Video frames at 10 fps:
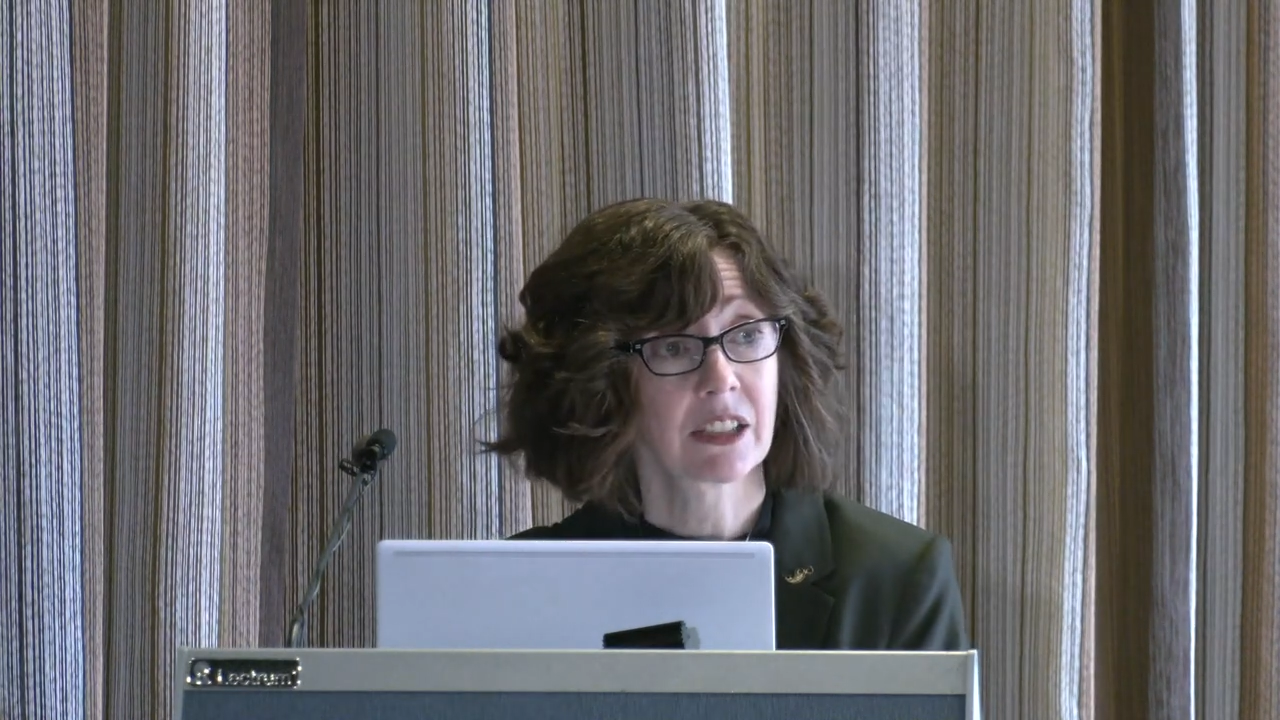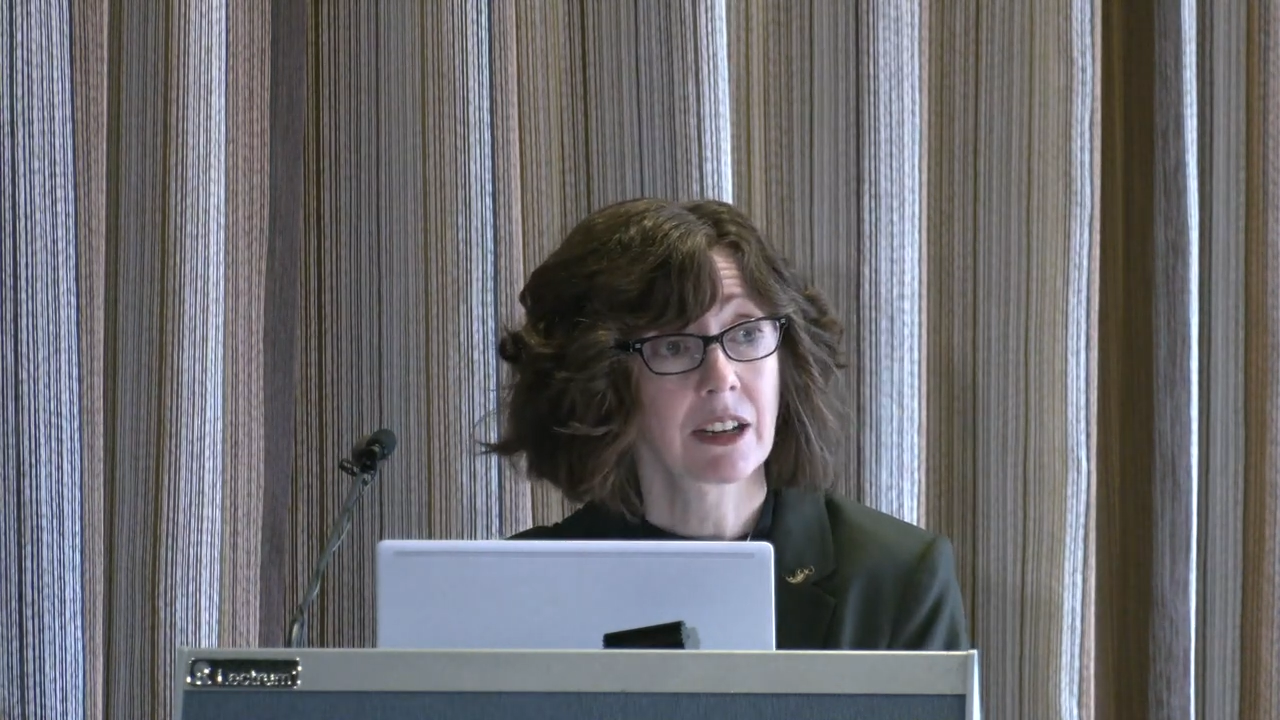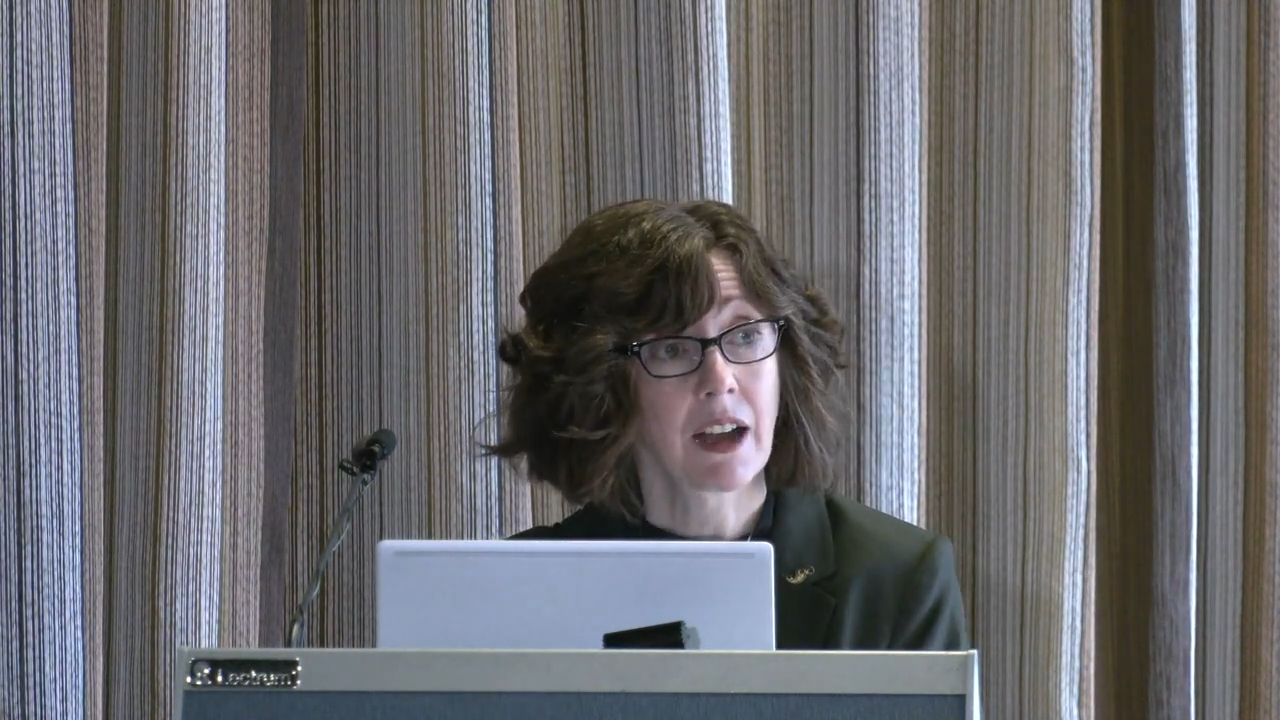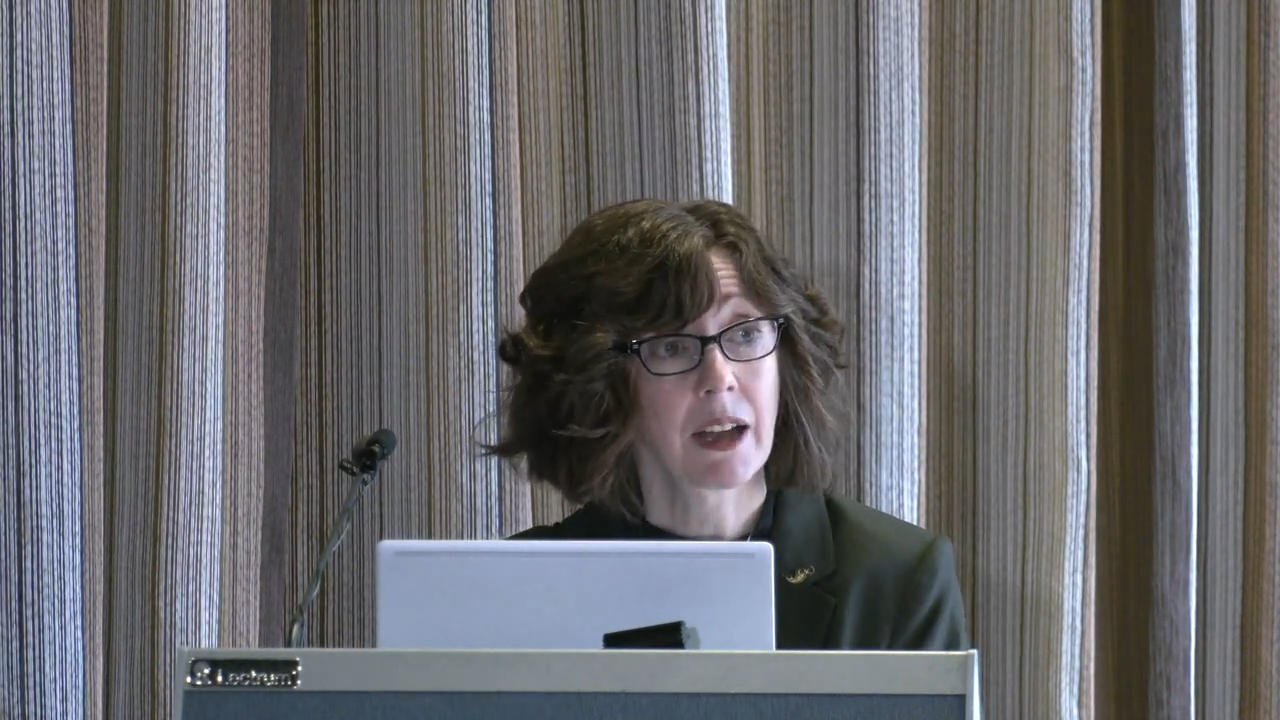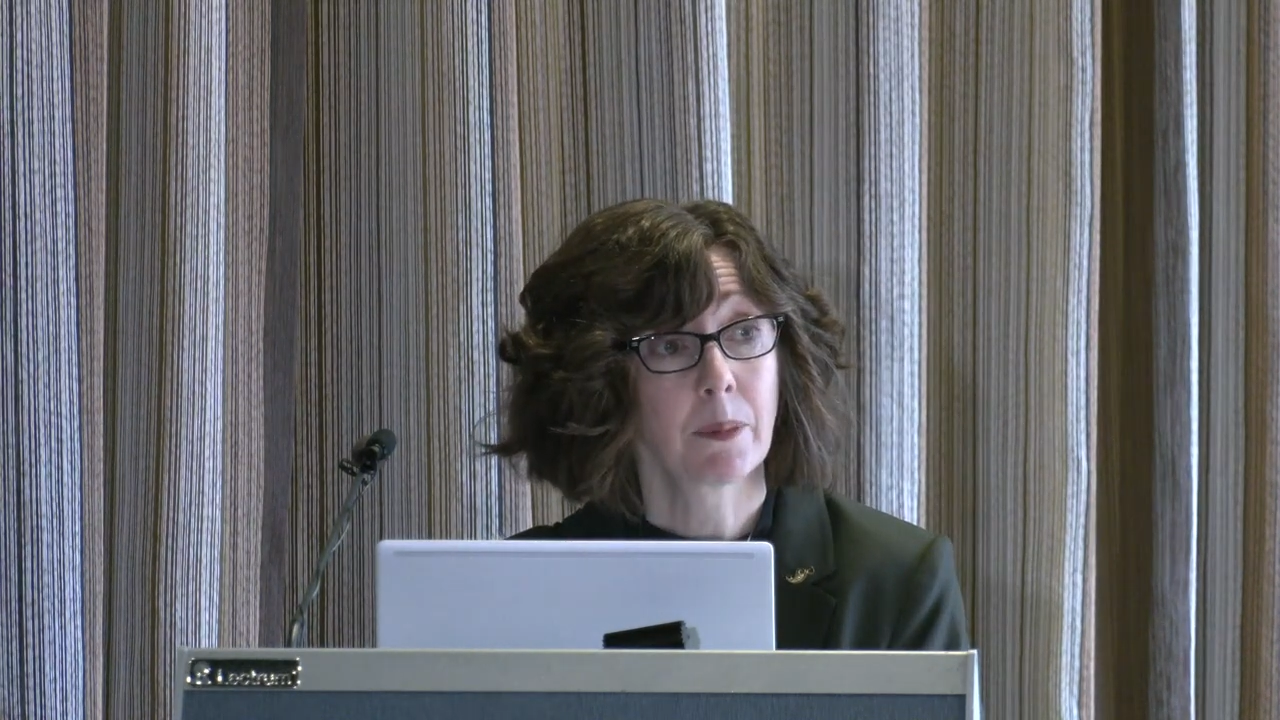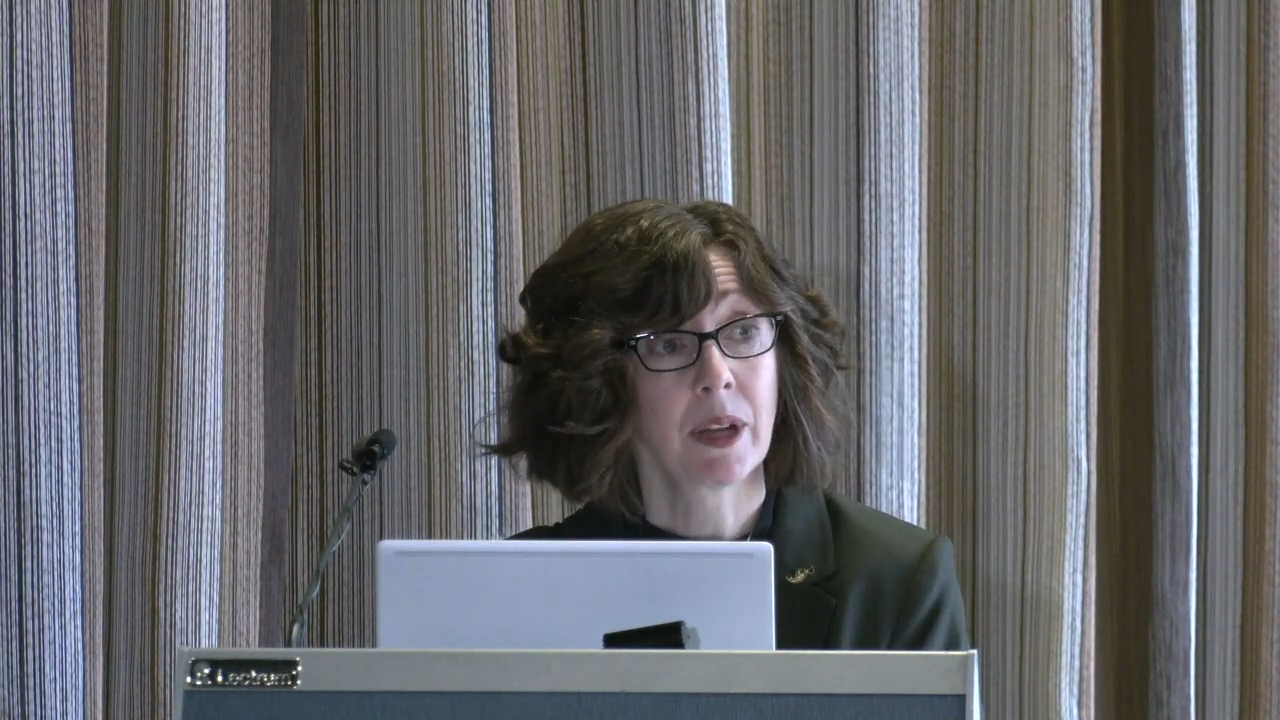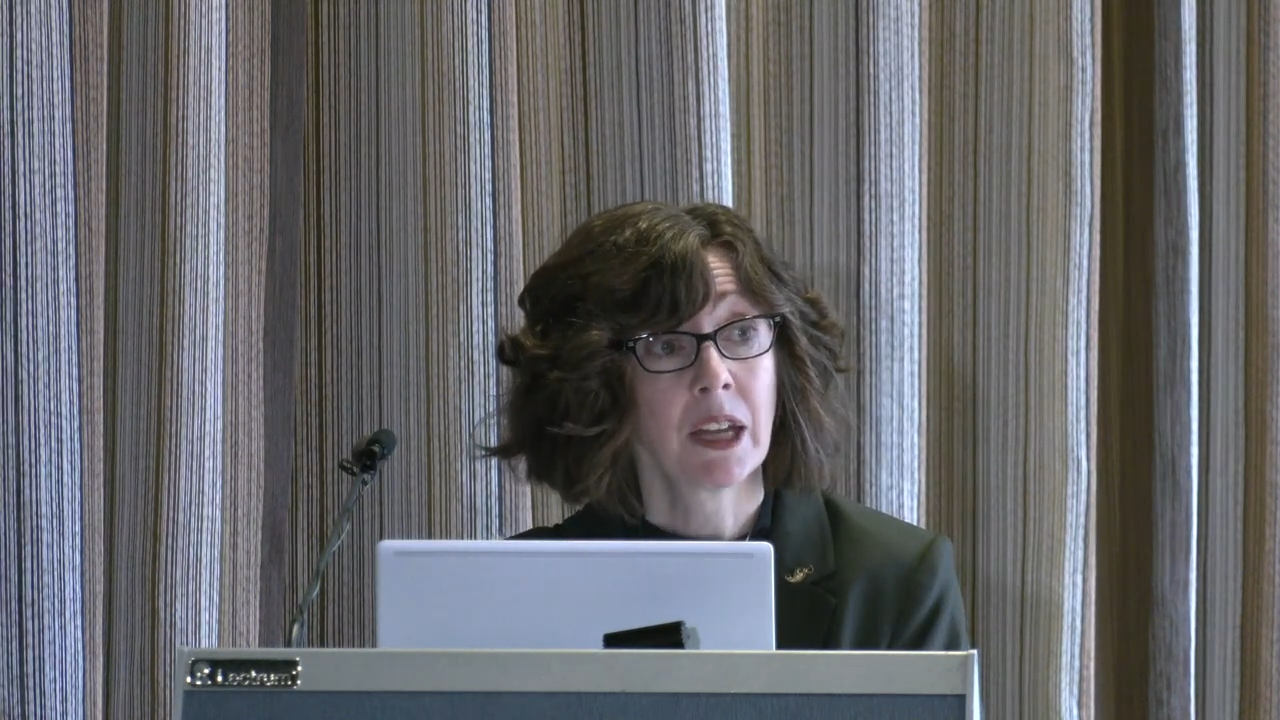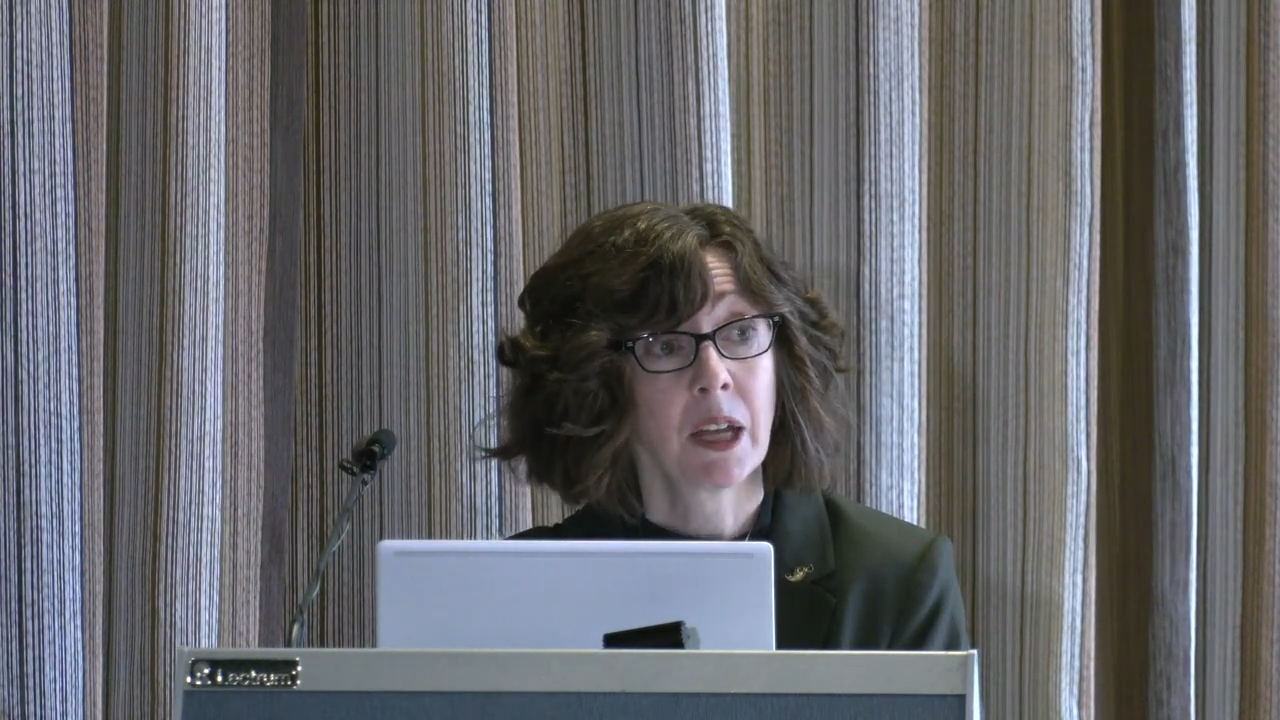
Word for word: to climb,